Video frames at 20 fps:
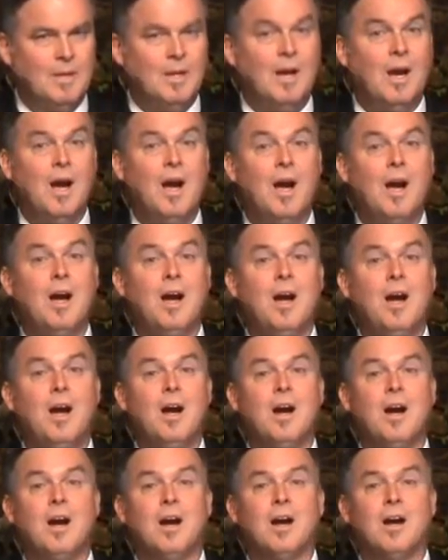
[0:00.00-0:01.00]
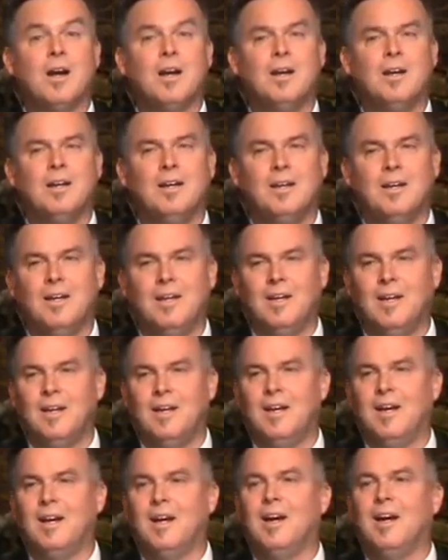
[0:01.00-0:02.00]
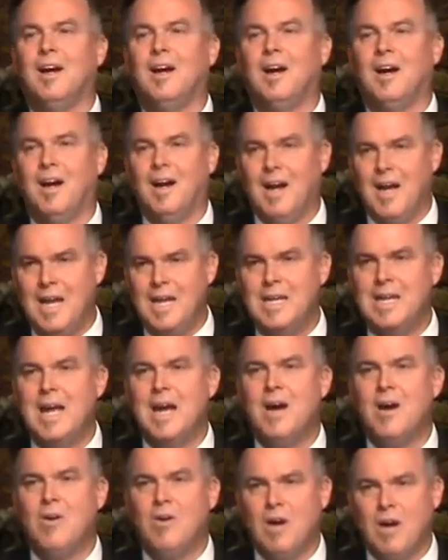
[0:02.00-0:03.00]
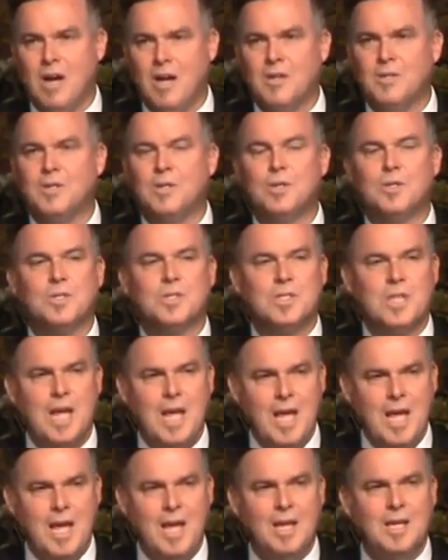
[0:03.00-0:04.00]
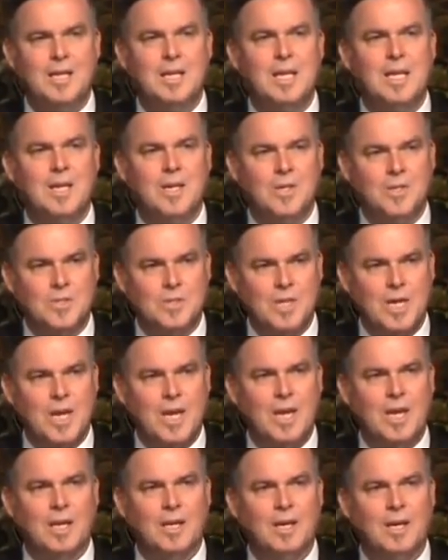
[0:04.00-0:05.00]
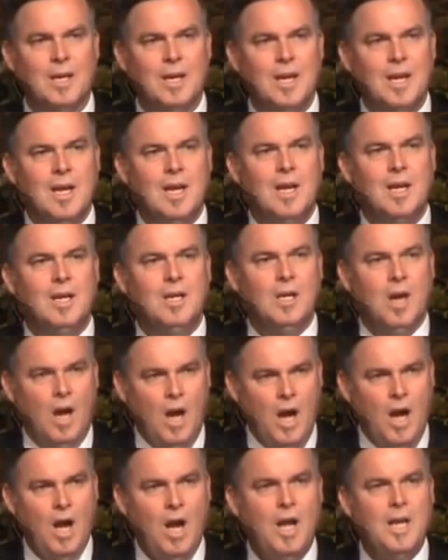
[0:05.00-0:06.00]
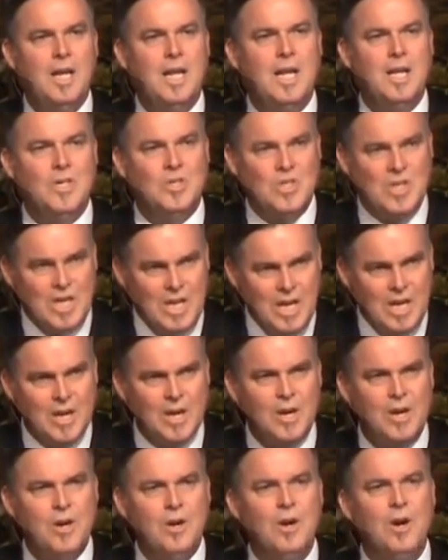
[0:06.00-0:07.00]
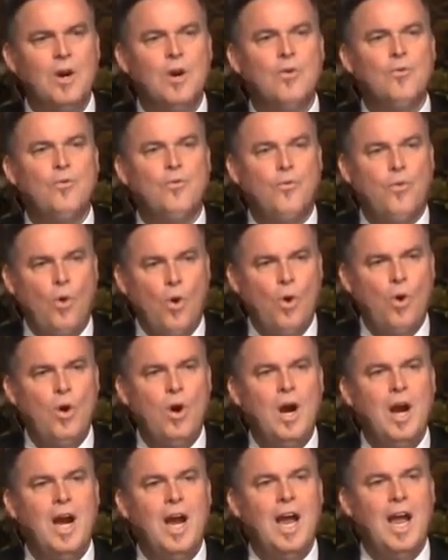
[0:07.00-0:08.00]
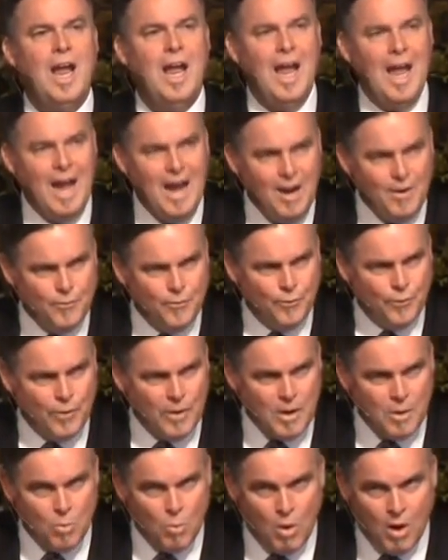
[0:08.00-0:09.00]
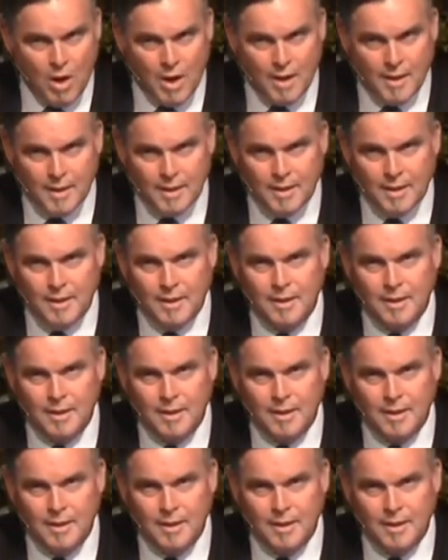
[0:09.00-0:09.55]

Ah, I now understand, he is saying. God is here for everyone.